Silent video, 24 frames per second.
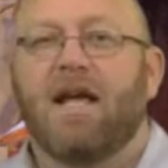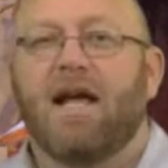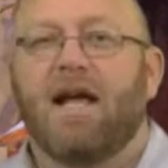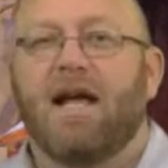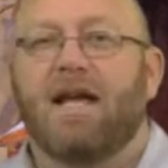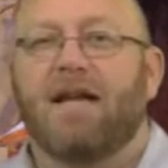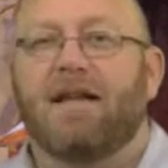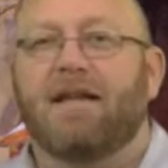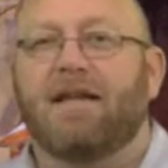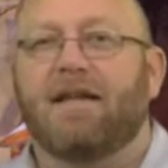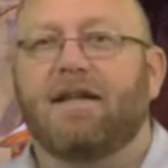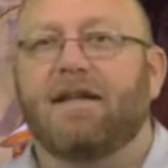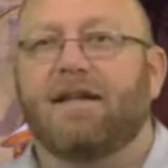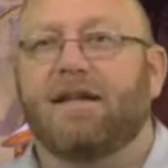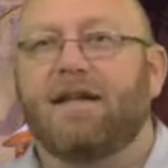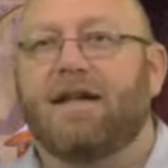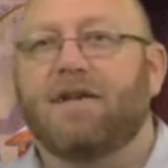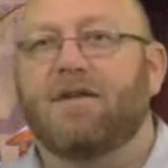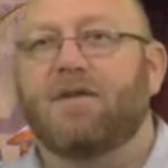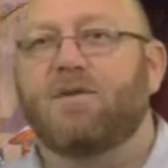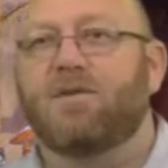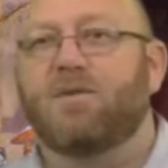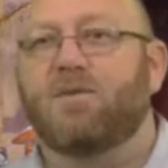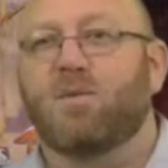And the
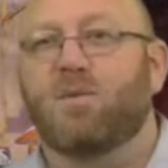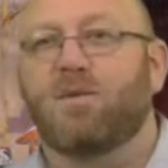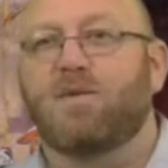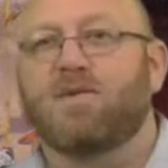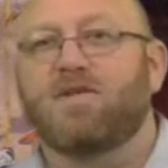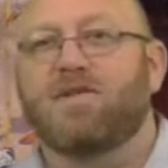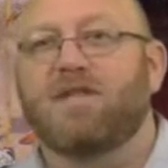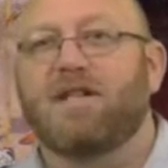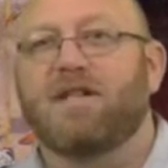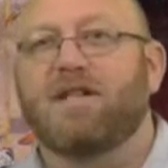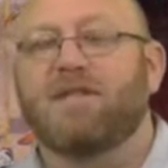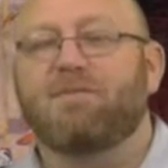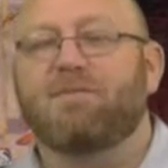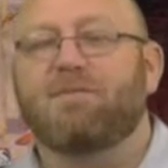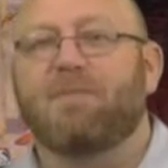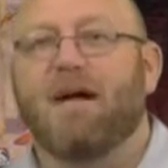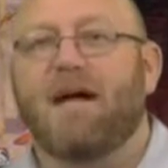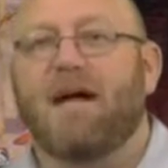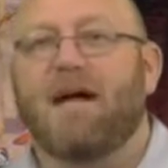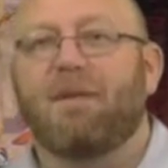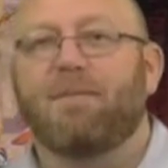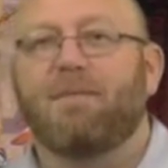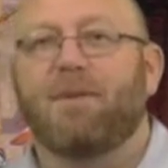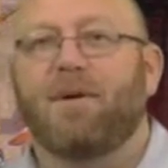letters were sent
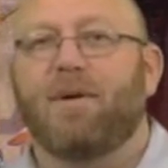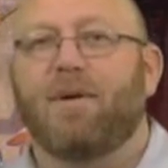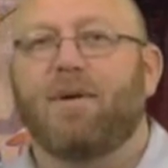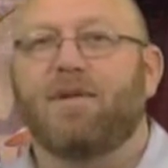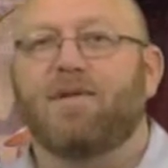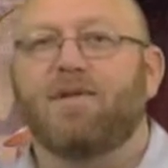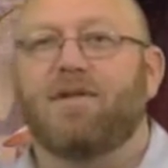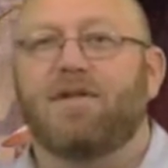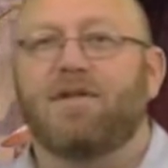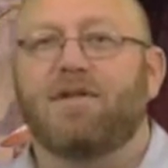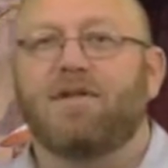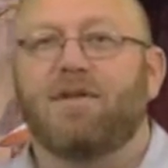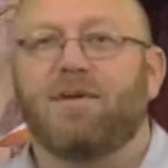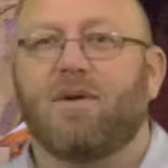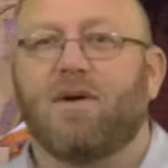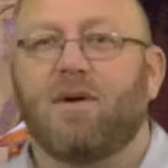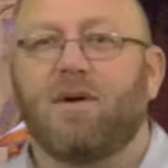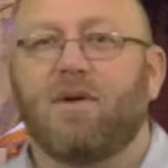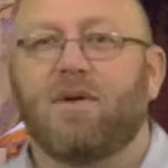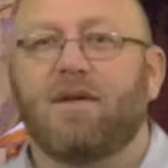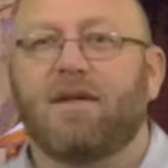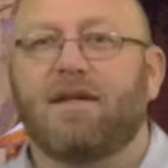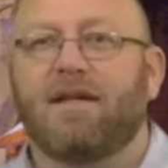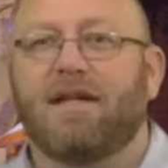by post into
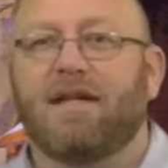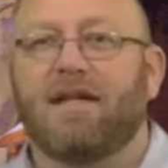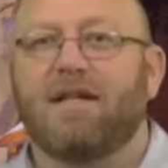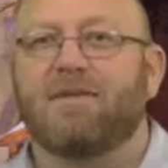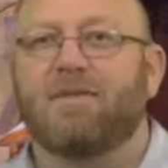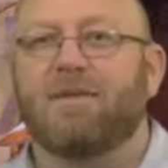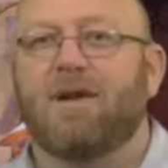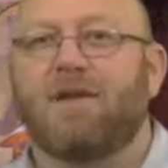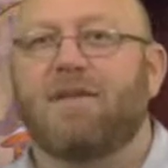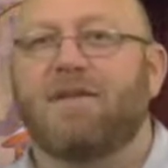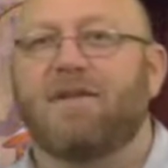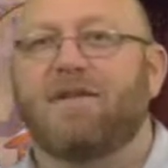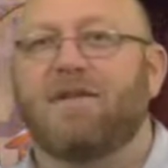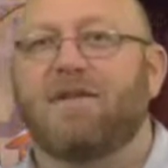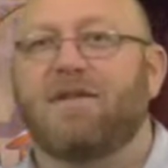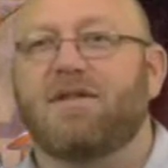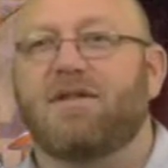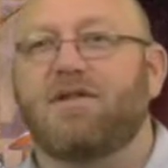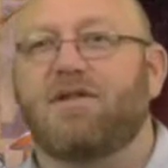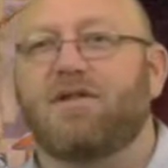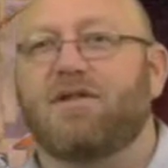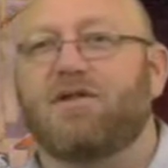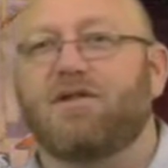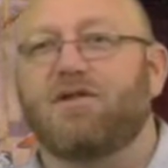all the king's
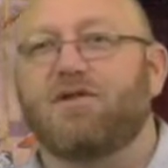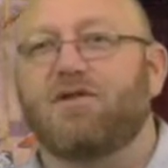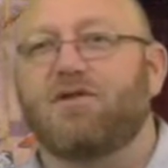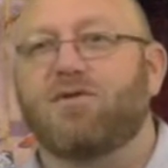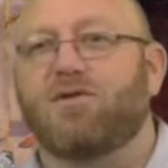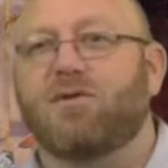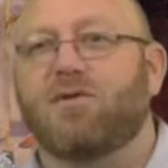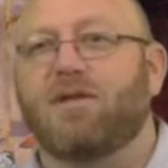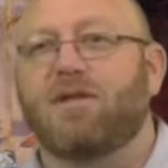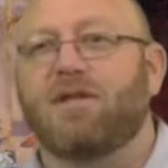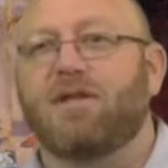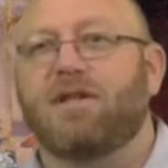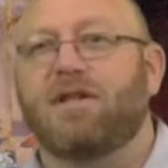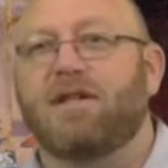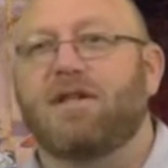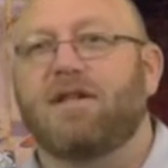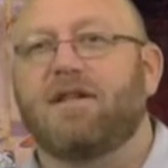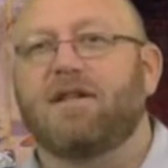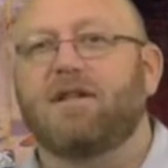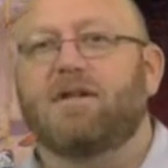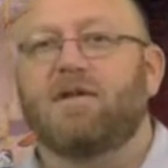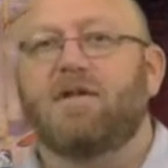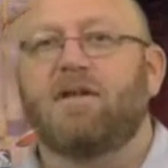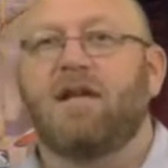provinces to destroy, to
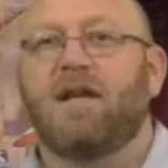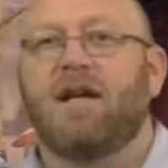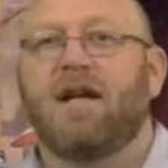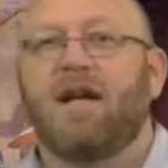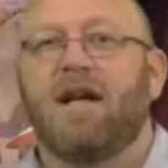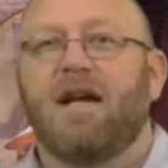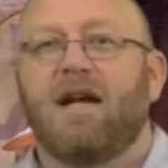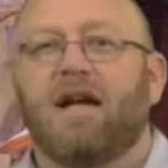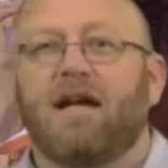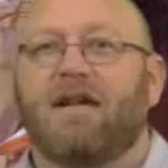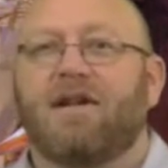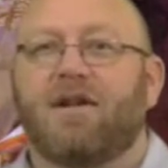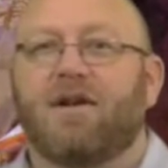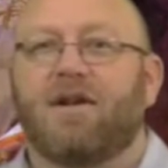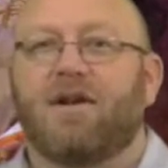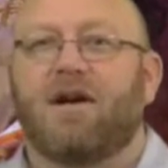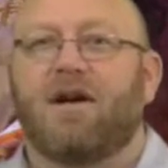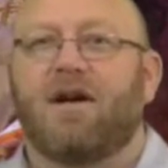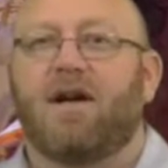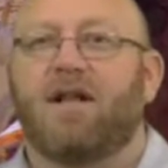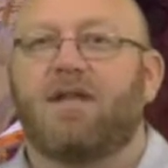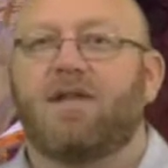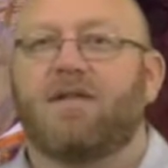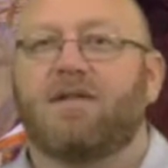kill, and to
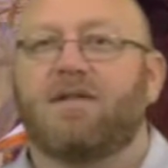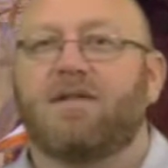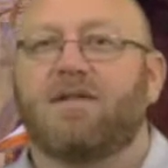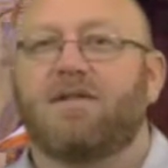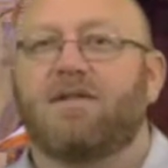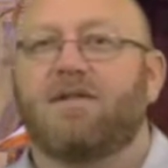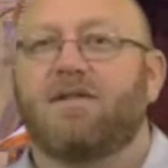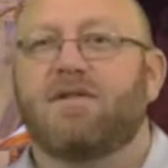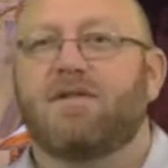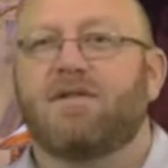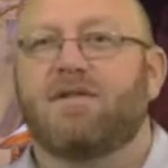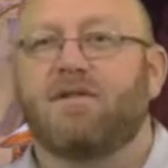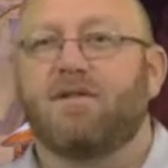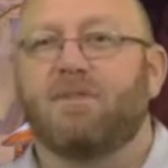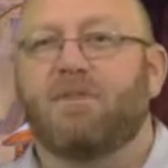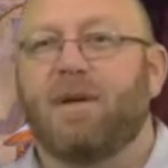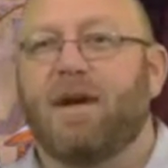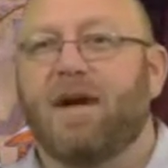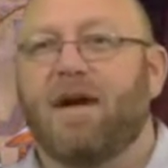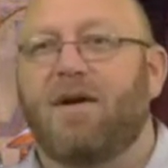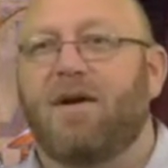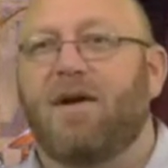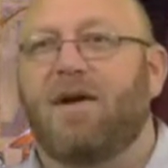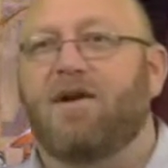cause to
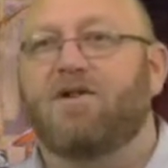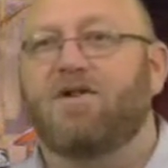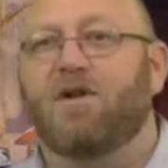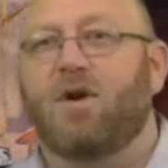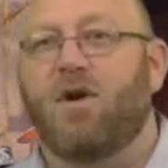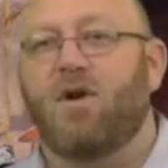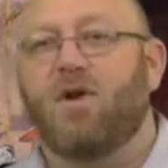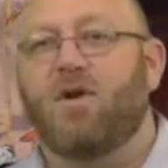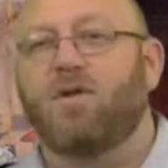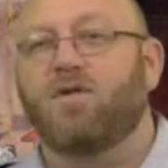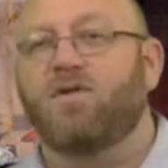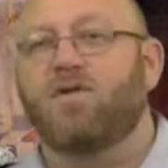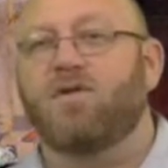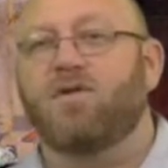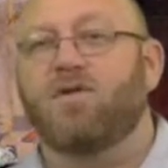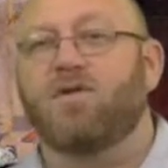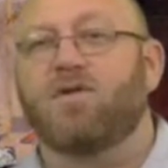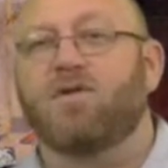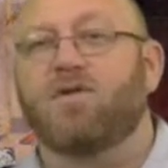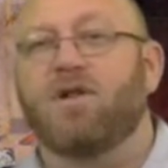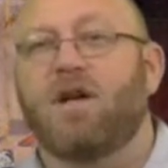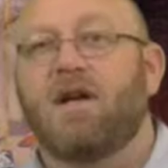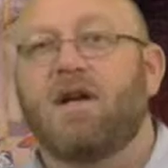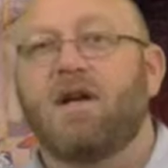perish all
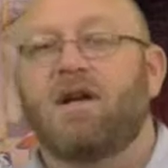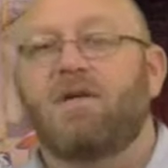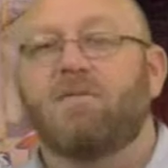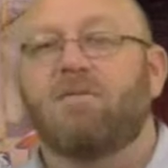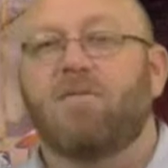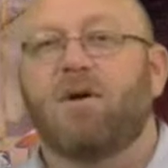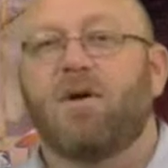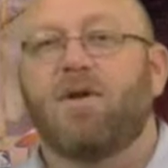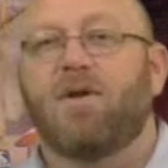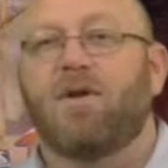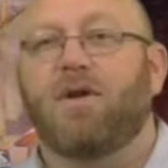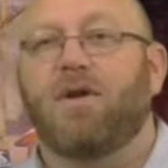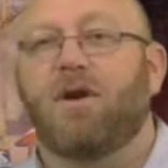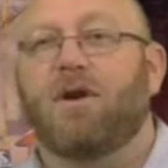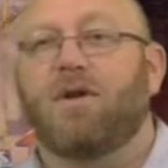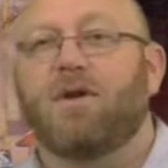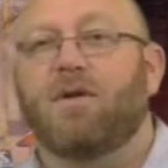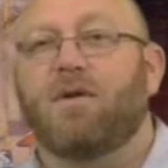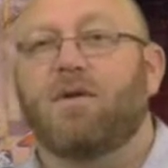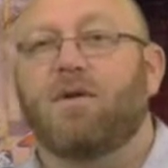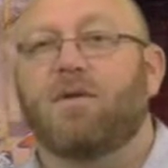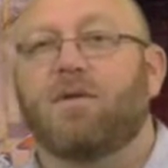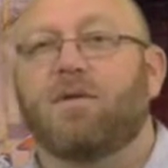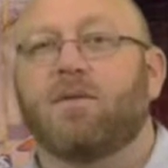Jews, both young
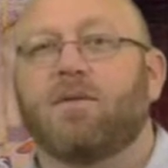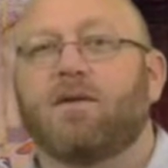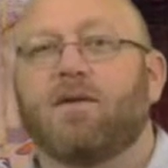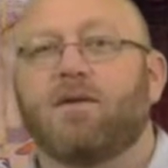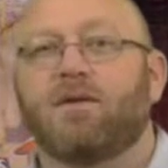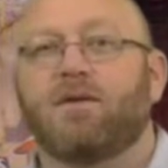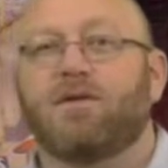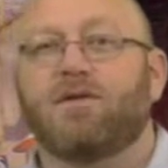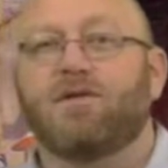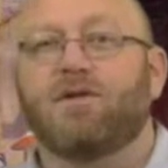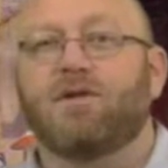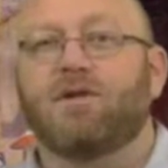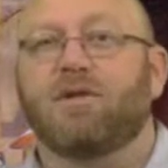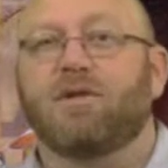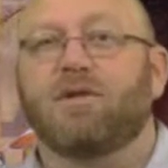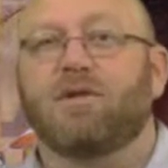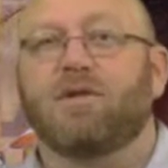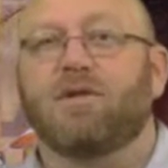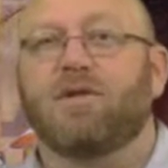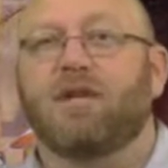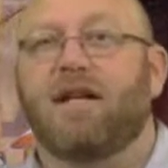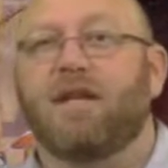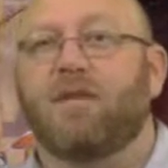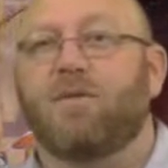and old, little
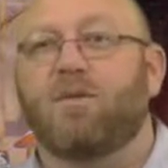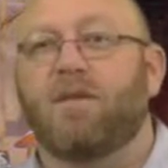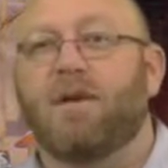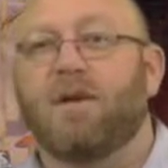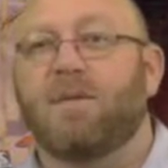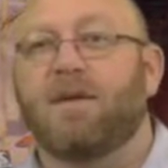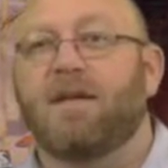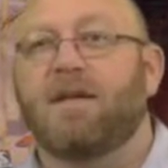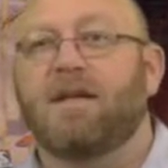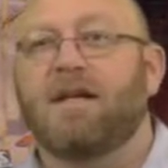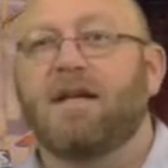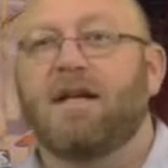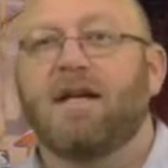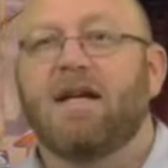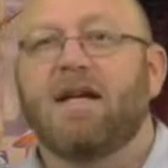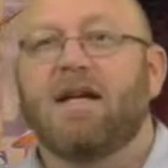children and women,